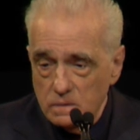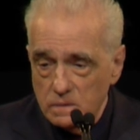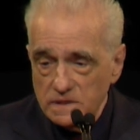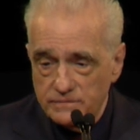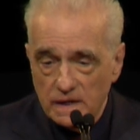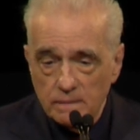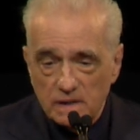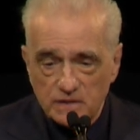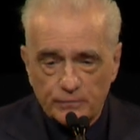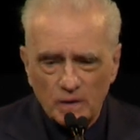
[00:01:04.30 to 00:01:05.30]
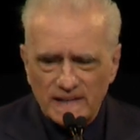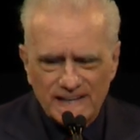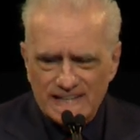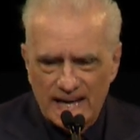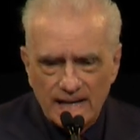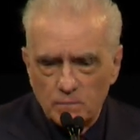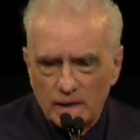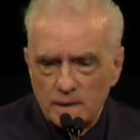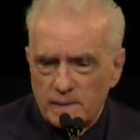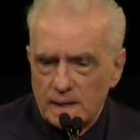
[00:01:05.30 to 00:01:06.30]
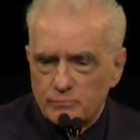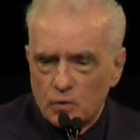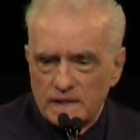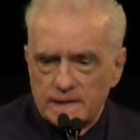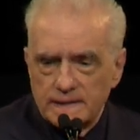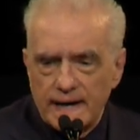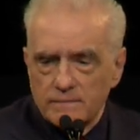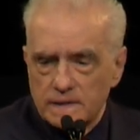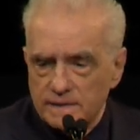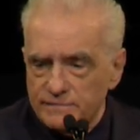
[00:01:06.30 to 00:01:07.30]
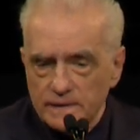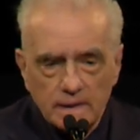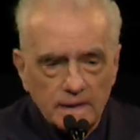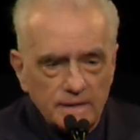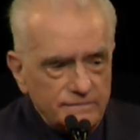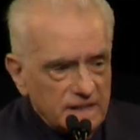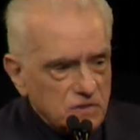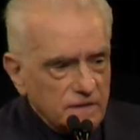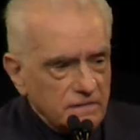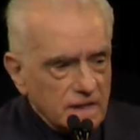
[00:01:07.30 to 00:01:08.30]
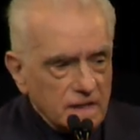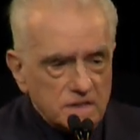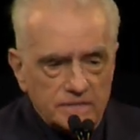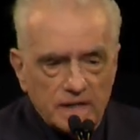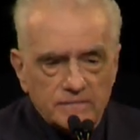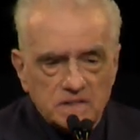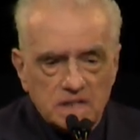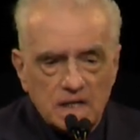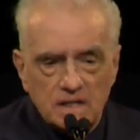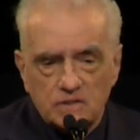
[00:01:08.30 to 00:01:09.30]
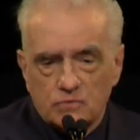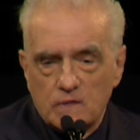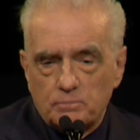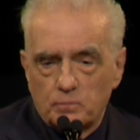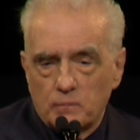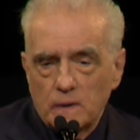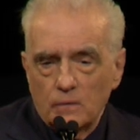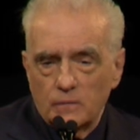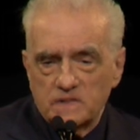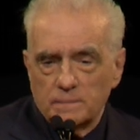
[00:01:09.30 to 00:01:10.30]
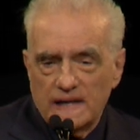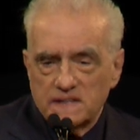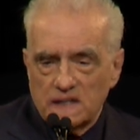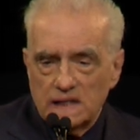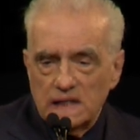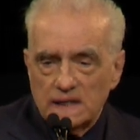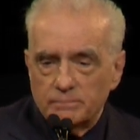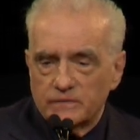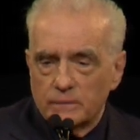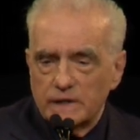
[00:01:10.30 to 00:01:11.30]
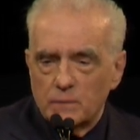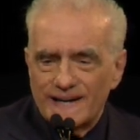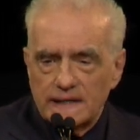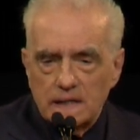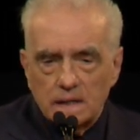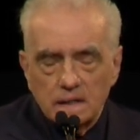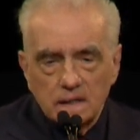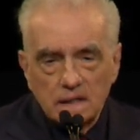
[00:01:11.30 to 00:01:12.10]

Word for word: was very much for that. He hated when anybody brought in a narrative fiction thing. He said, if I ever see any script where somebody has a gun, I'm throwing you out of here.